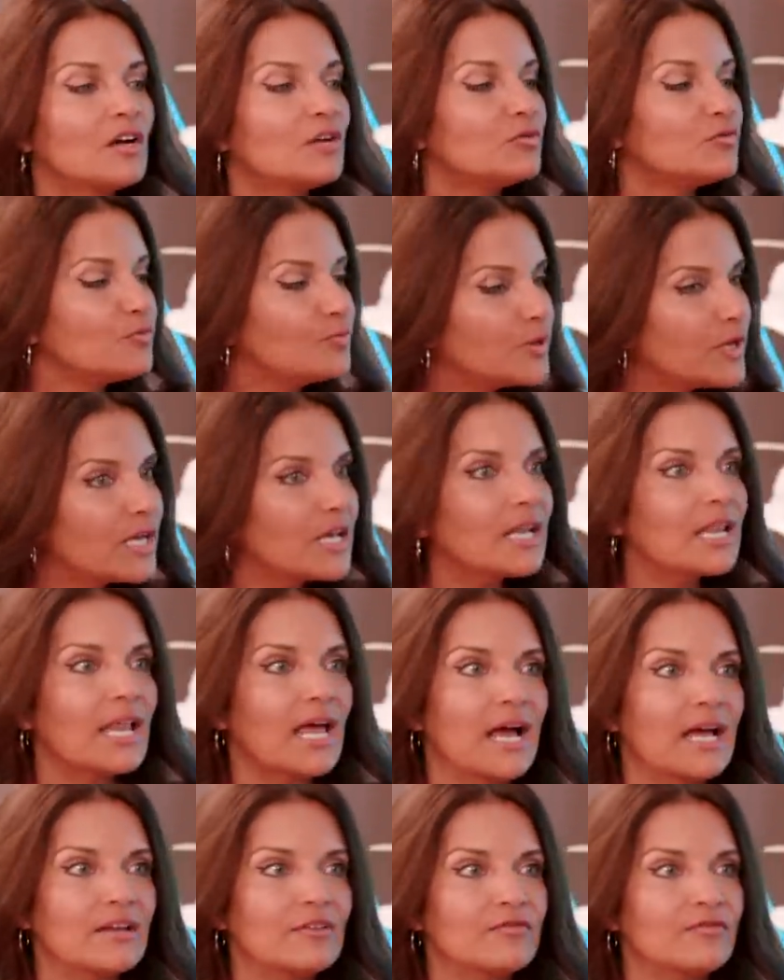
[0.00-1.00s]
real
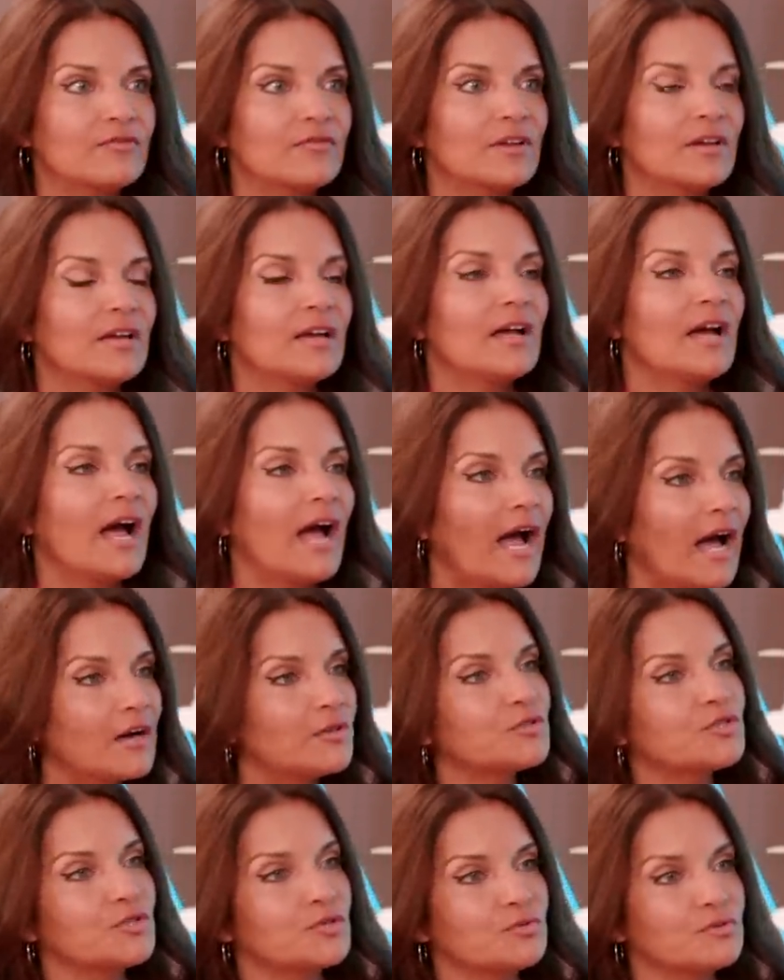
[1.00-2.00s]
life how
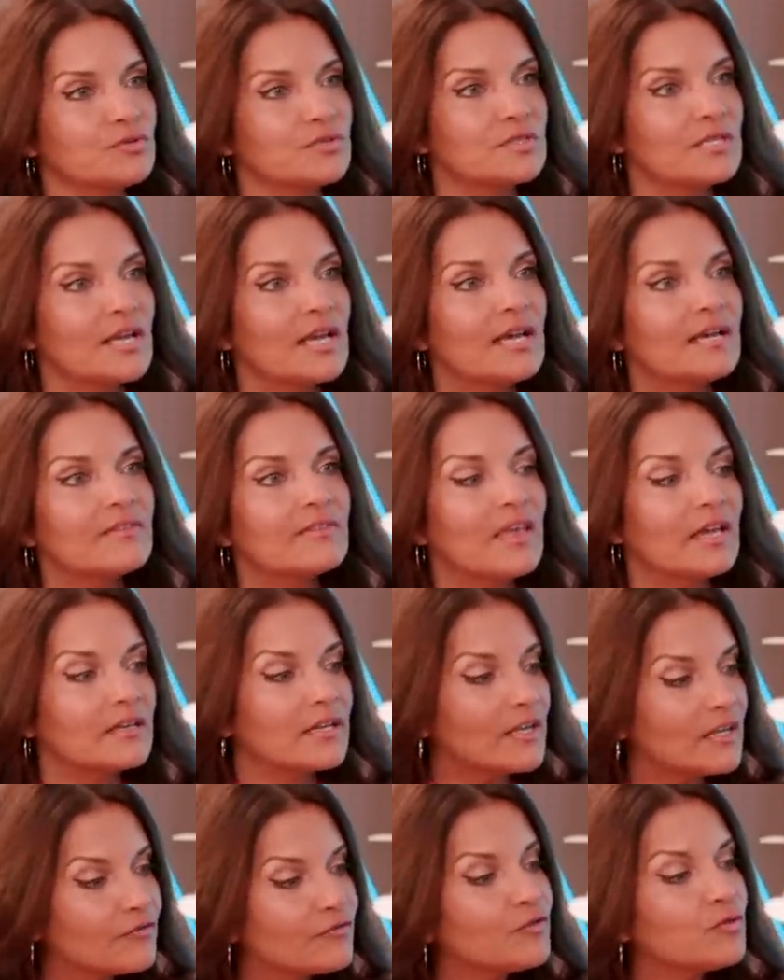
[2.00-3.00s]
to's that
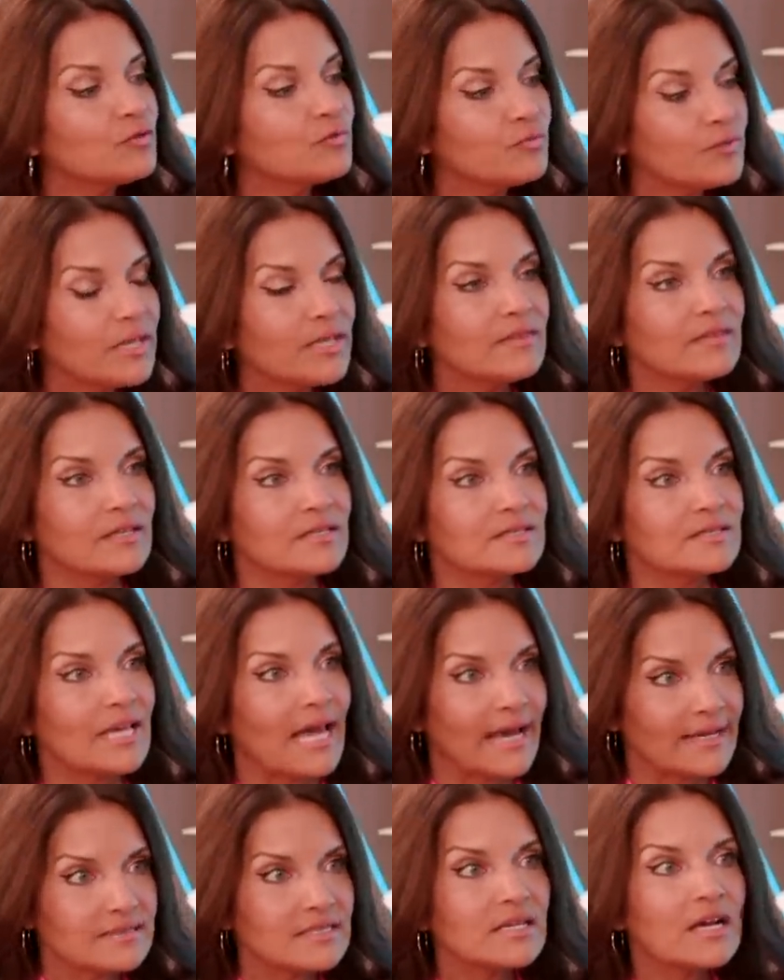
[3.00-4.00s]
if you read this
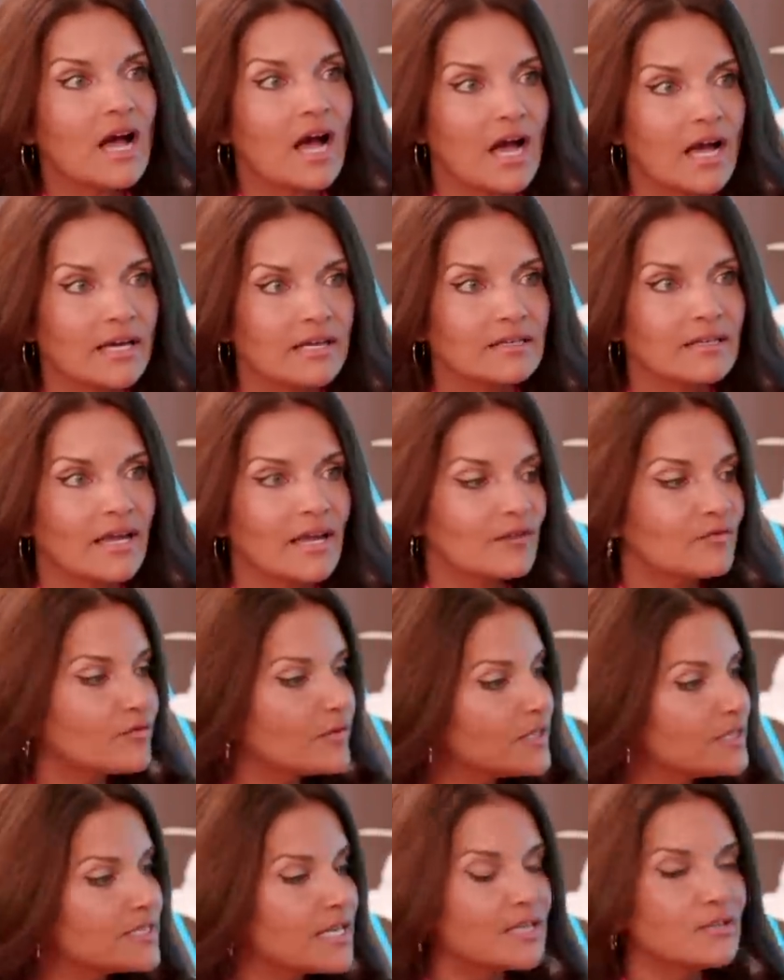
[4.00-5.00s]
as a guide,
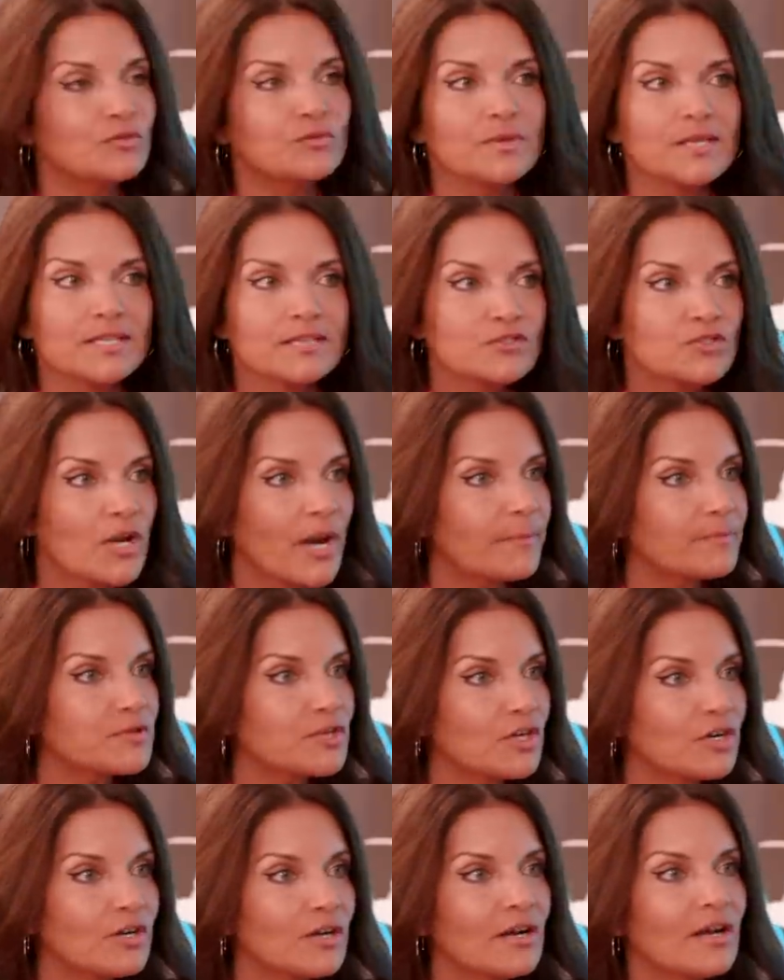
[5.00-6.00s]
every day you read a
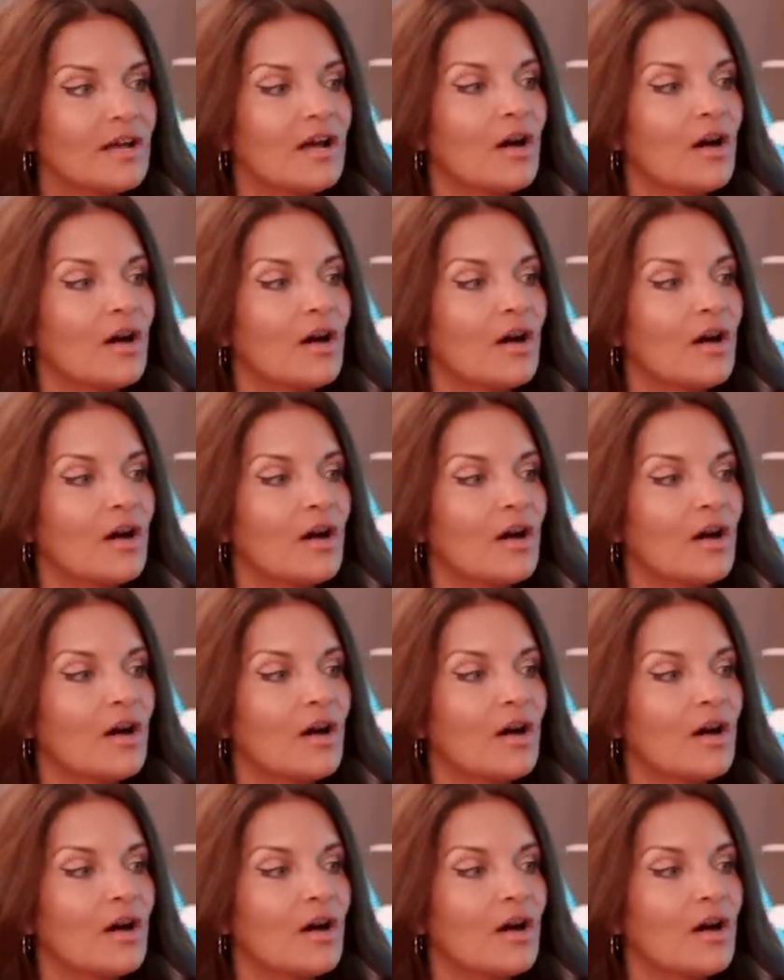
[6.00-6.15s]
chapter,